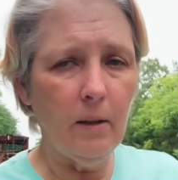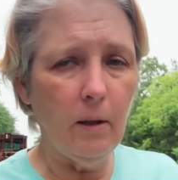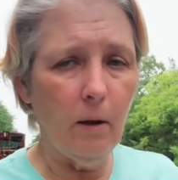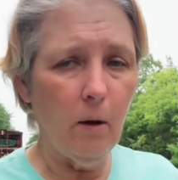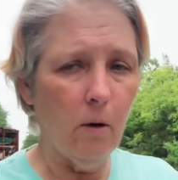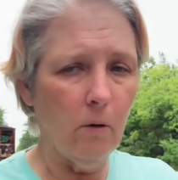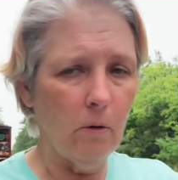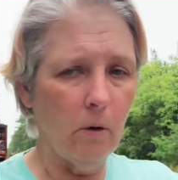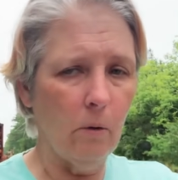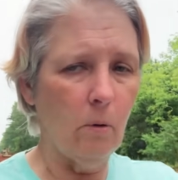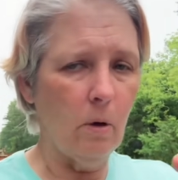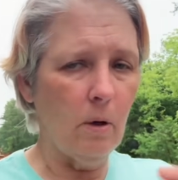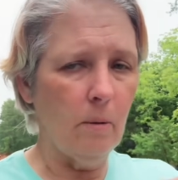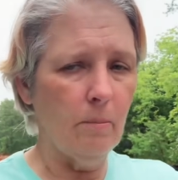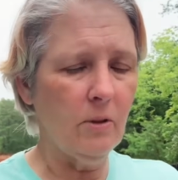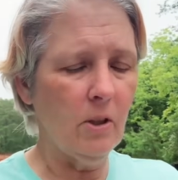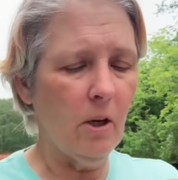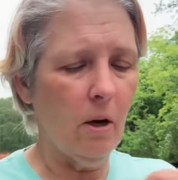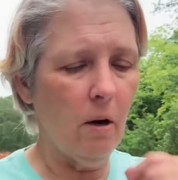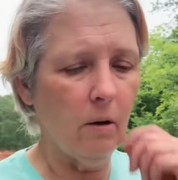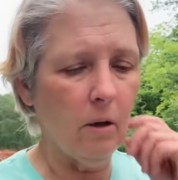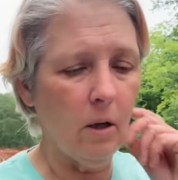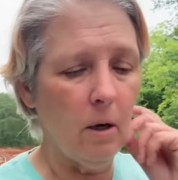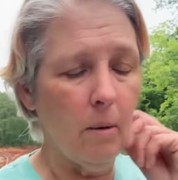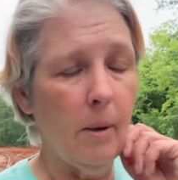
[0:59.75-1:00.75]
Y'all know what I'm
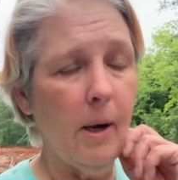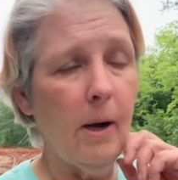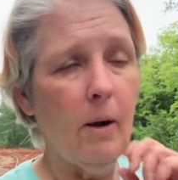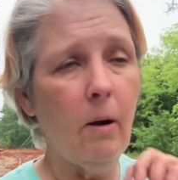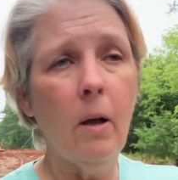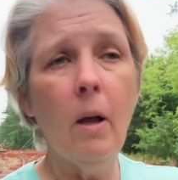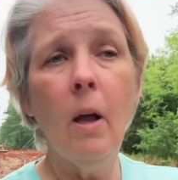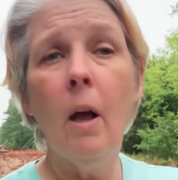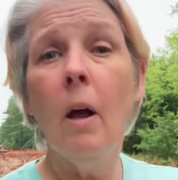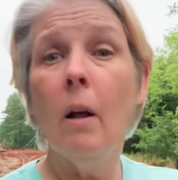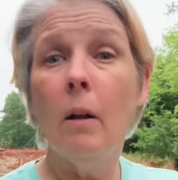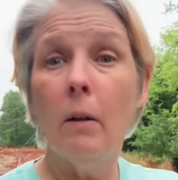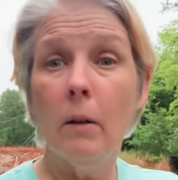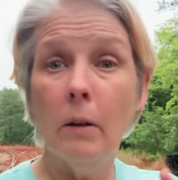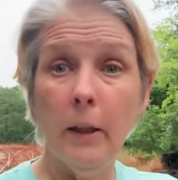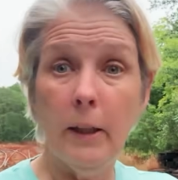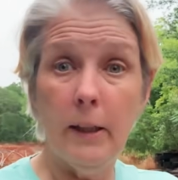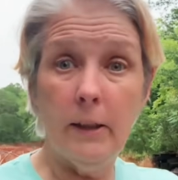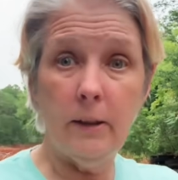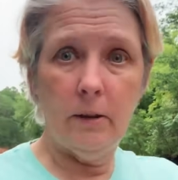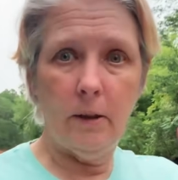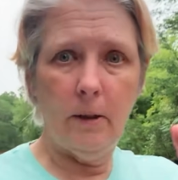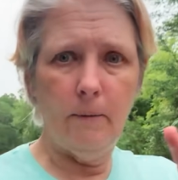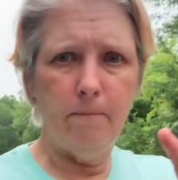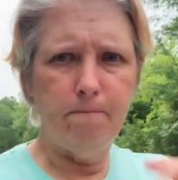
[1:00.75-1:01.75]
talking about.
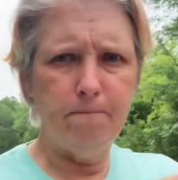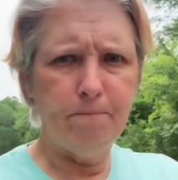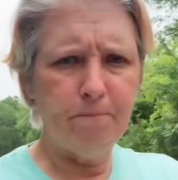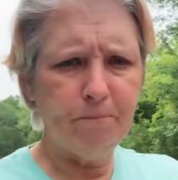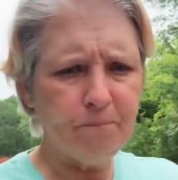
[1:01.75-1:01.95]
Listen,